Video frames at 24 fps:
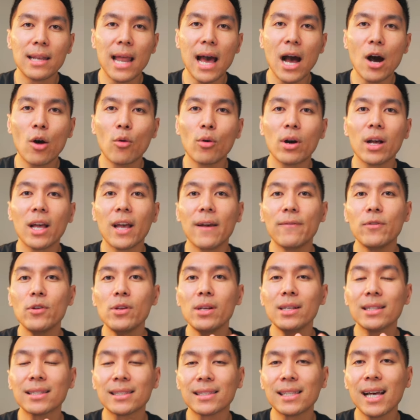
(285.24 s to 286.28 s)
Now, if you
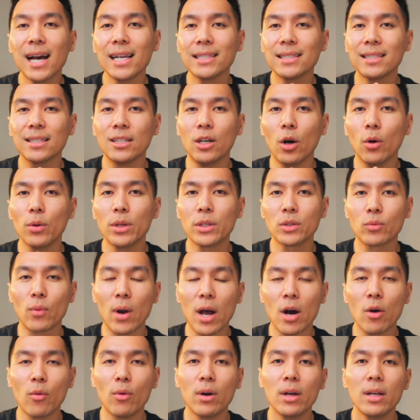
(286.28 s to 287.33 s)
decide to go this
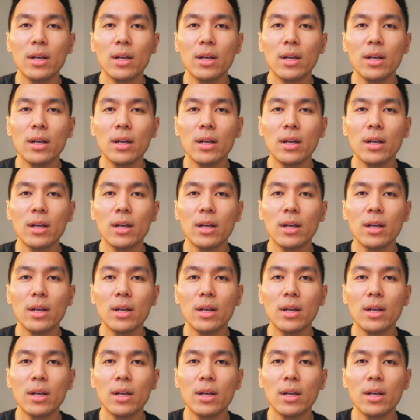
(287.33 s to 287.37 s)
route,